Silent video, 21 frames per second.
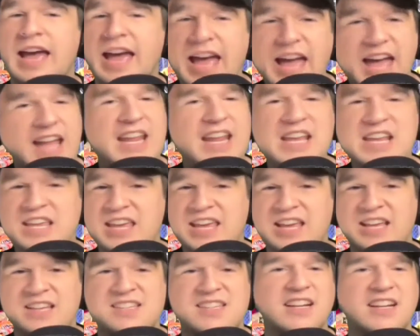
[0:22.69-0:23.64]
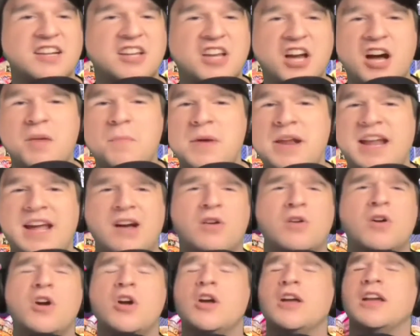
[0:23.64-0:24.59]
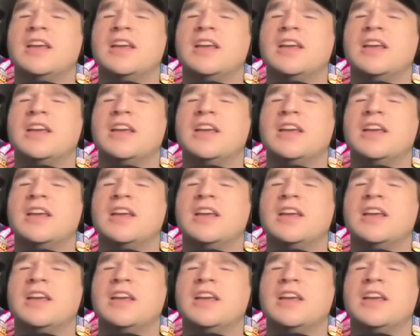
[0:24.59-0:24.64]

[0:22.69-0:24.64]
Eddie Kingston coming out,